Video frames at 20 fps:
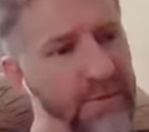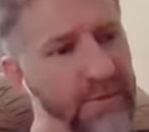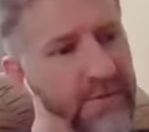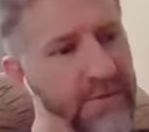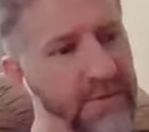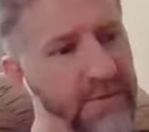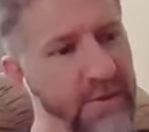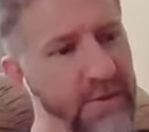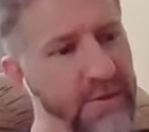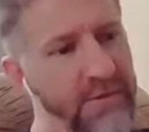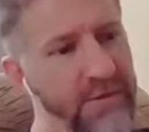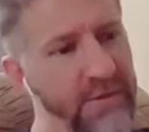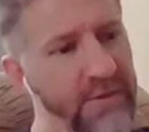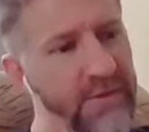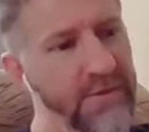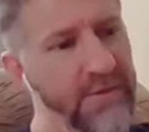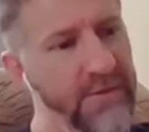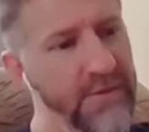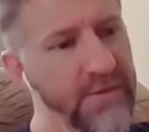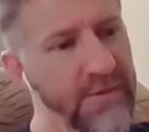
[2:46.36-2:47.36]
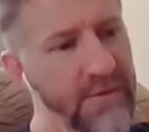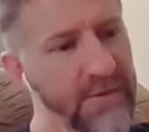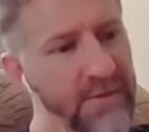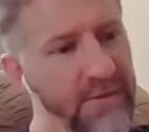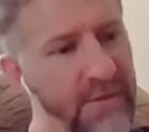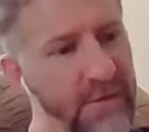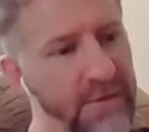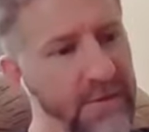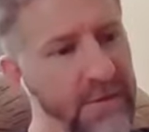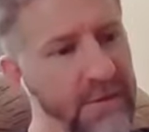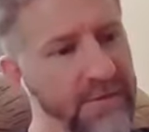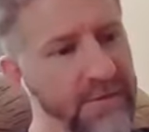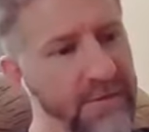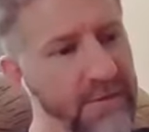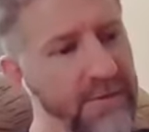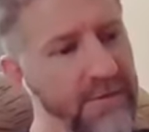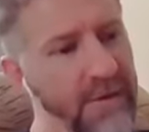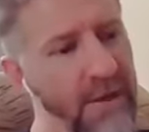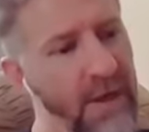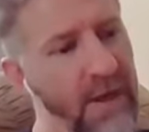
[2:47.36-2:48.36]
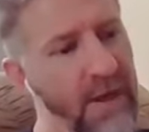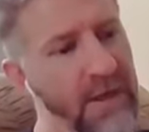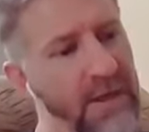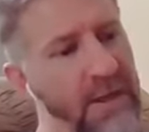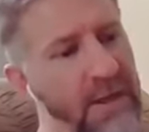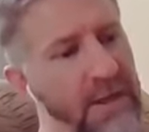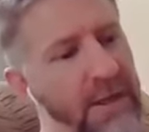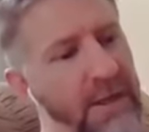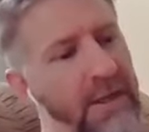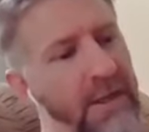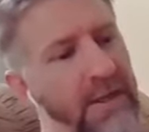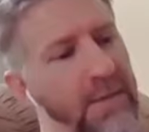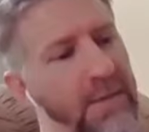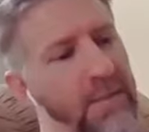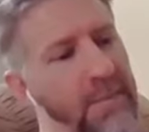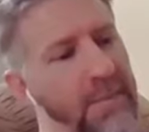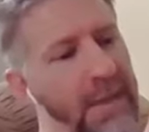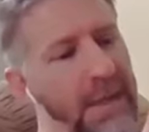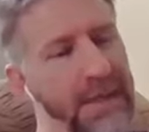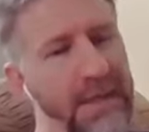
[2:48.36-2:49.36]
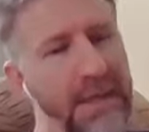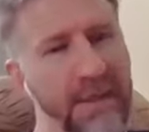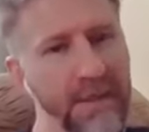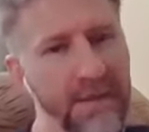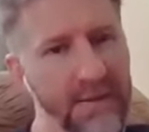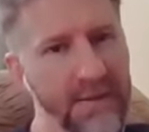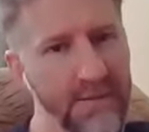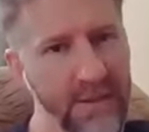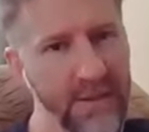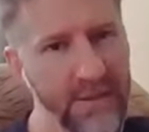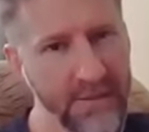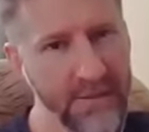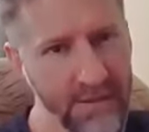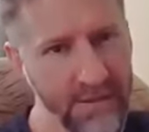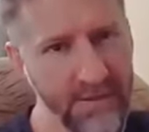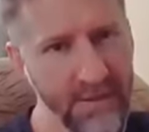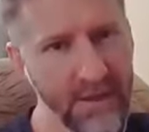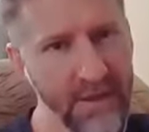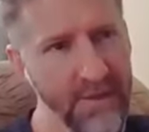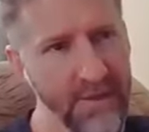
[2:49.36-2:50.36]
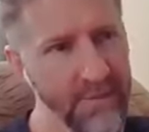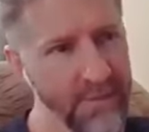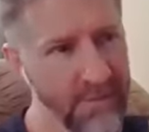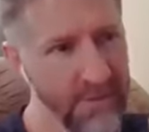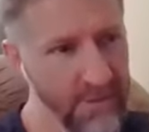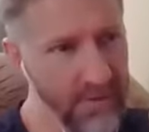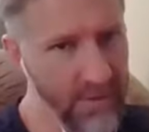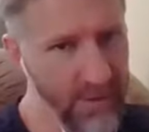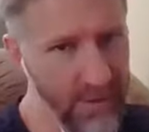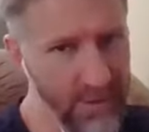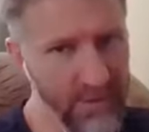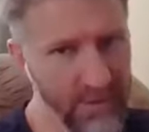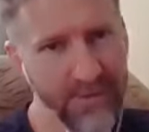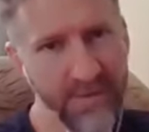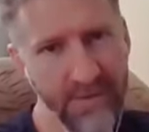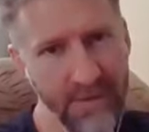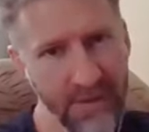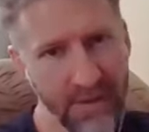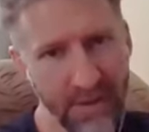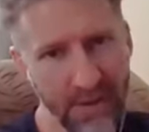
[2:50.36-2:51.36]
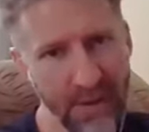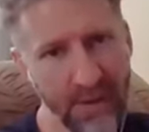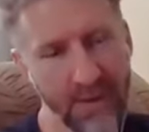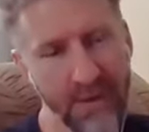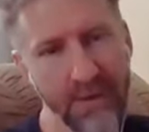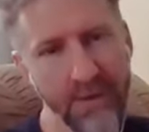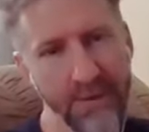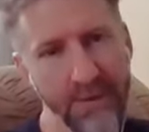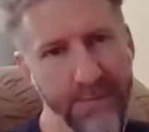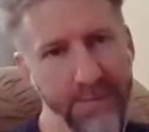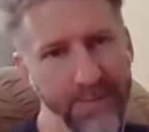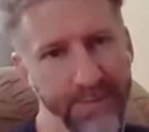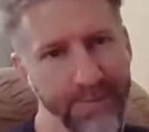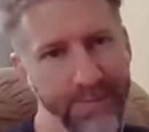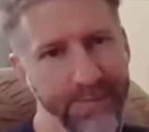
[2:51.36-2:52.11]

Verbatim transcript: of, of Jesus, a, a lover of God, making a daily time to go and seek God alone.